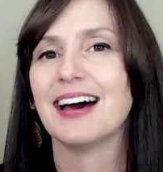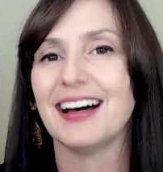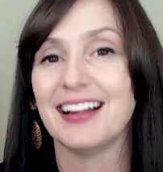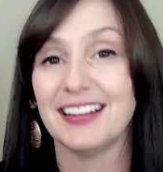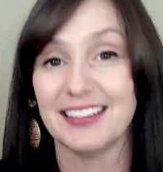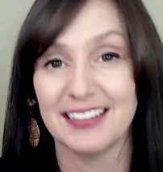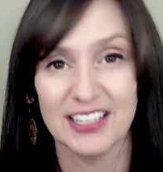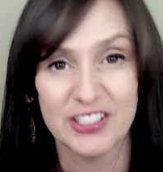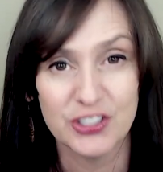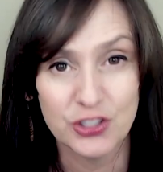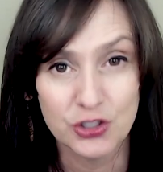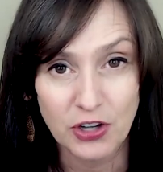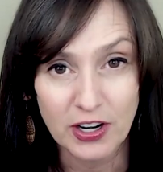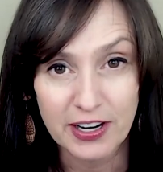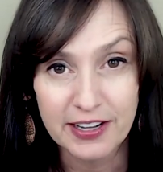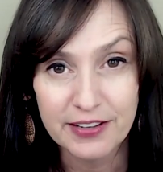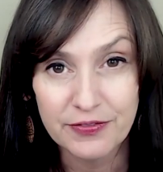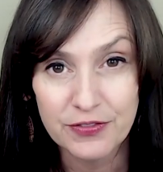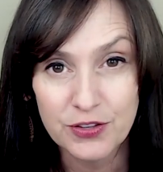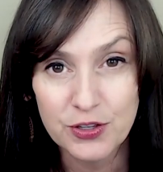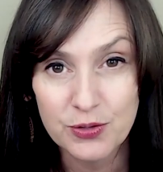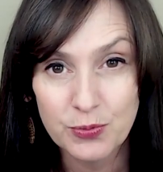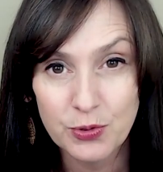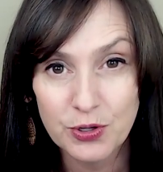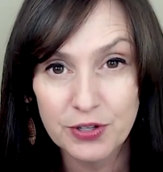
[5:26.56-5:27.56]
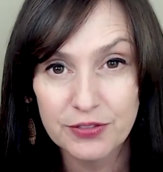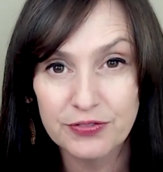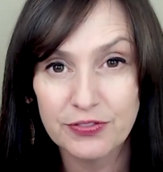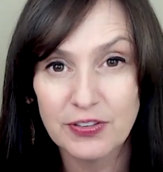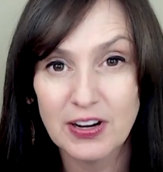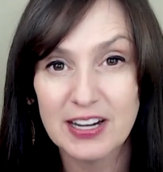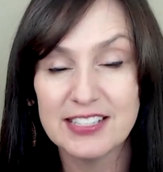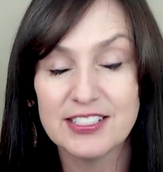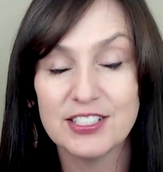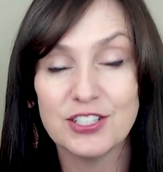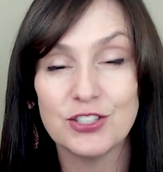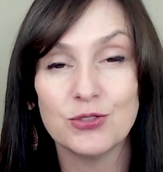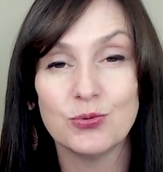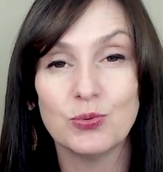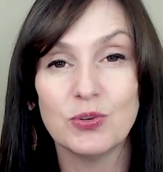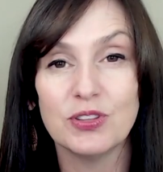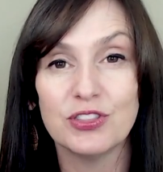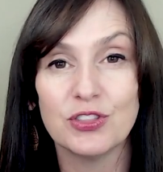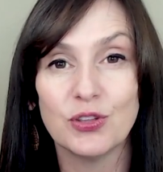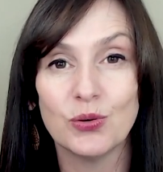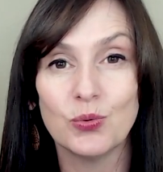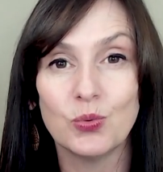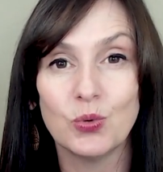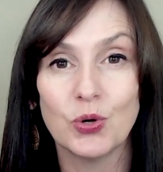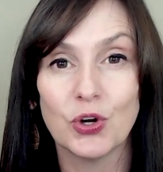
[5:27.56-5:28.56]
Let's try a few more phrases with
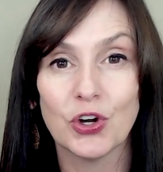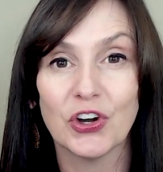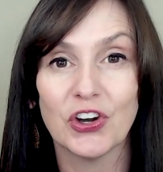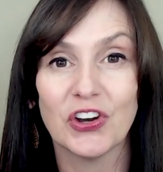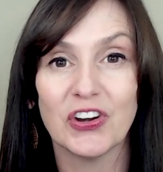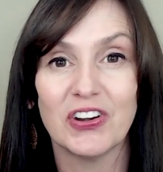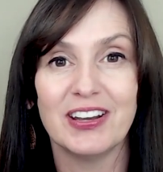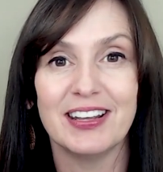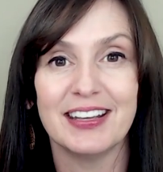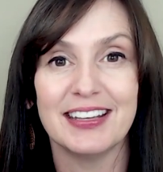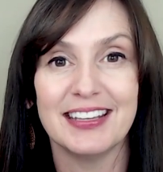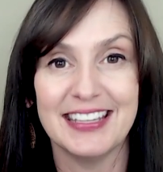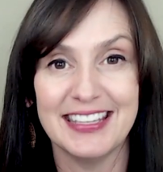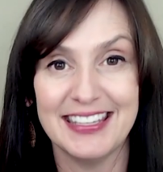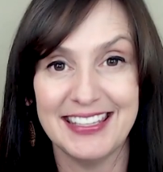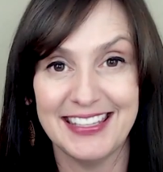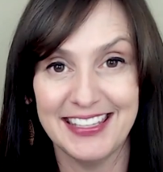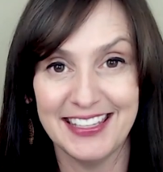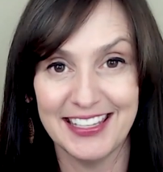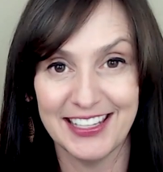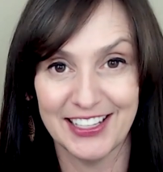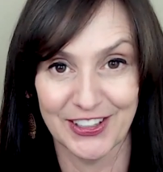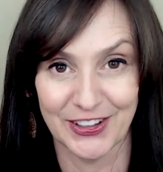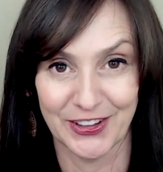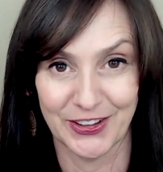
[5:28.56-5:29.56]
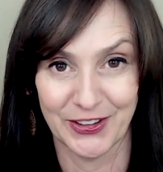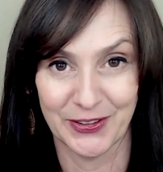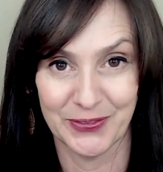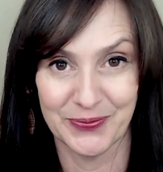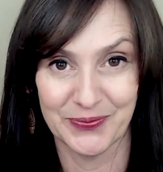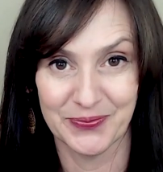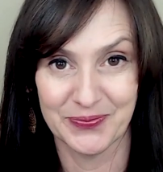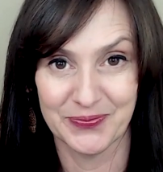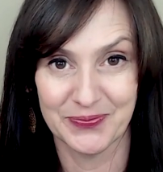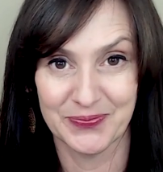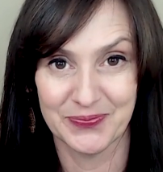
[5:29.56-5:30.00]
the word year.